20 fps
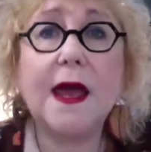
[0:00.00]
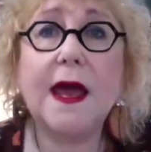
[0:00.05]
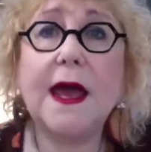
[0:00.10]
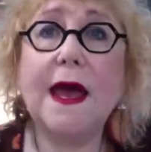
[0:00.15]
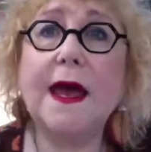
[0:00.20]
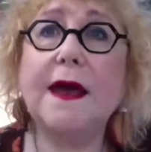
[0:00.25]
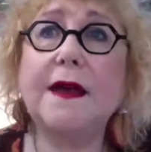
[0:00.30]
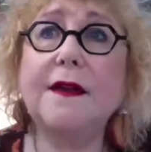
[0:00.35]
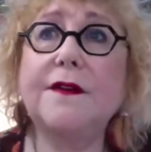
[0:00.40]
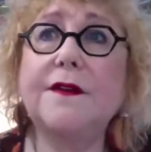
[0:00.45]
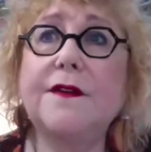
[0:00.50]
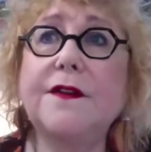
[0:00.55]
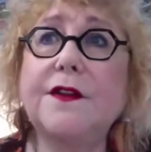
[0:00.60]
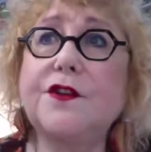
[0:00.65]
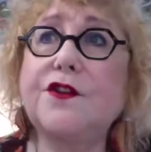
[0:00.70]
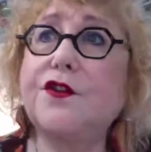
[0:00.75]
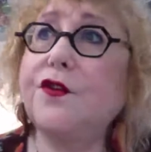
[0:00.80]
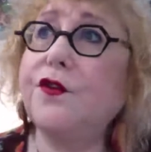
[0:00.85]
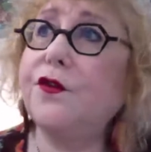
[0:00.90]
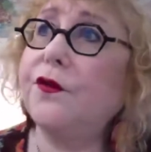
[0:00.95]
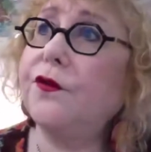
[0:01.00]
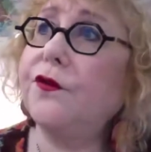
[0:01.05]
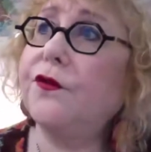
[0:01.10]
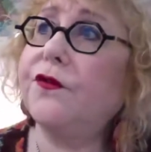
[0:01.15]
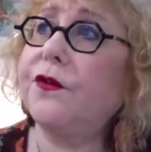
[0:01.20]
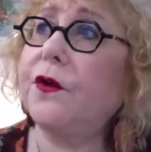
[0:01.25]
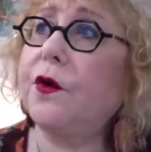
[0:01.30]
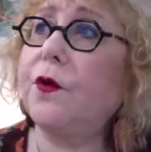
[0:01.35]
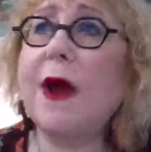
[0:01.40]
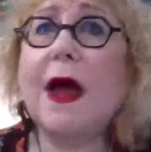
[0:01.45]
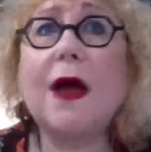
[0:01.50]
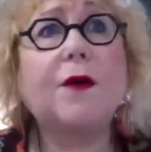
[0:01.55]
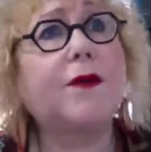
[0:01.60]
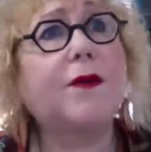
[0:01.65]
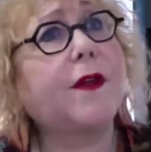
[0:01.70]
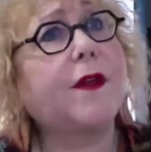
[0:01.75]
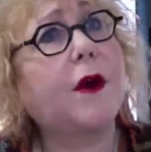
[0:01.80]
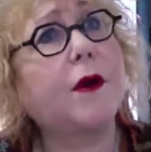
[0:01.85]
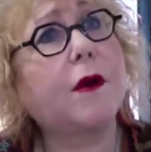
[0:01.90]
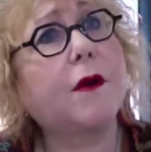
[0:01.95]
And the twos around
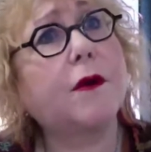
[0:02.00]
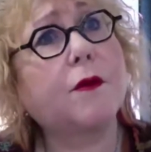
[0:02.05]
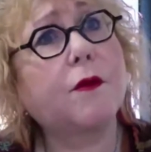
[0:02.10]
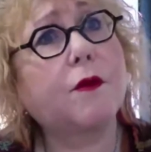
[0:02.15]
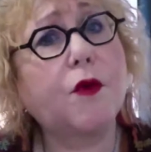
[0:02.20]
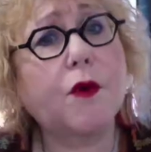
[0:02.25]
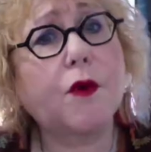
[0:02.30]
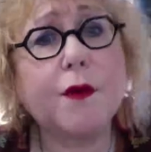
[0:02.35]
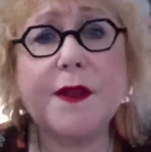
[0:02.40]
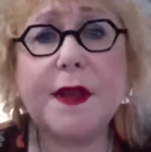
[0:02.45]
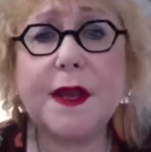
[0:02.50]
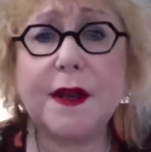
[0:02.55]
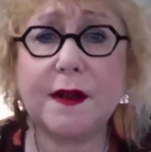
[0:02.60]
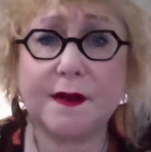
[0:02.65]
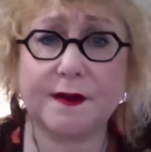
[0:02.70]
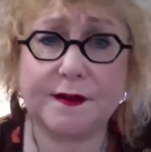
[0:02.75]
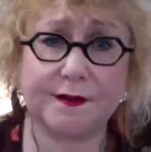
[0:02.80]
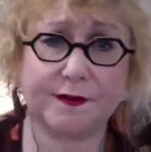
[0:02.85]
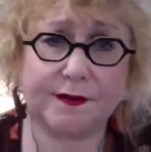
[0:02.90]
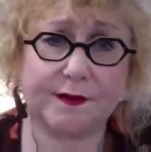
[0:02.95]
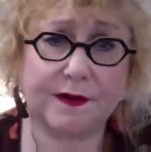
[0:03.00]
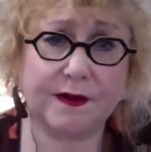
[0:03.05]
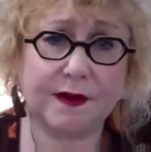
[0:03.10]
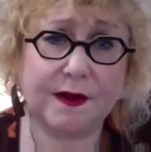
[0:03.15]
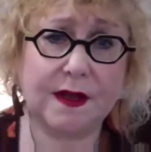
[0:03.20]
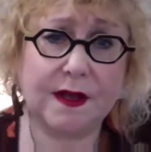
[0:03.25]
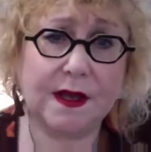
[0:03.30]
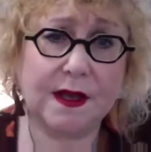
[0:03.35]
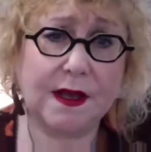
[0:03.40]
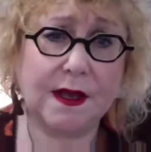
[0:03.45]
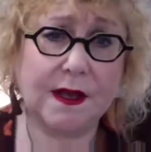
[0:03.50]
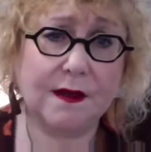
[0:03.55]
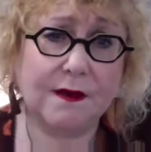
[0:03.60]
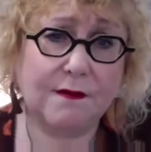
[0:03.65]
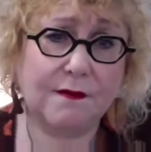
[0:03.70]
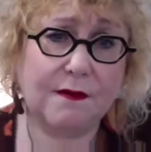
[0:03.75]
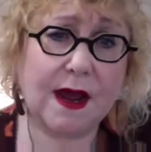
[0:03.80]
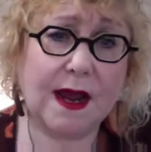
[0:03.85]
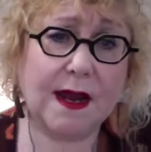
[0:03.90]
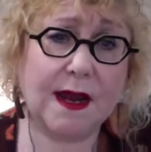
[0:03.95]
their worthiness,
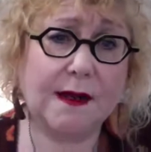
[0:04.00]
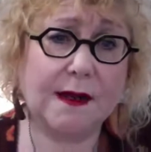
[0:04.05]
right?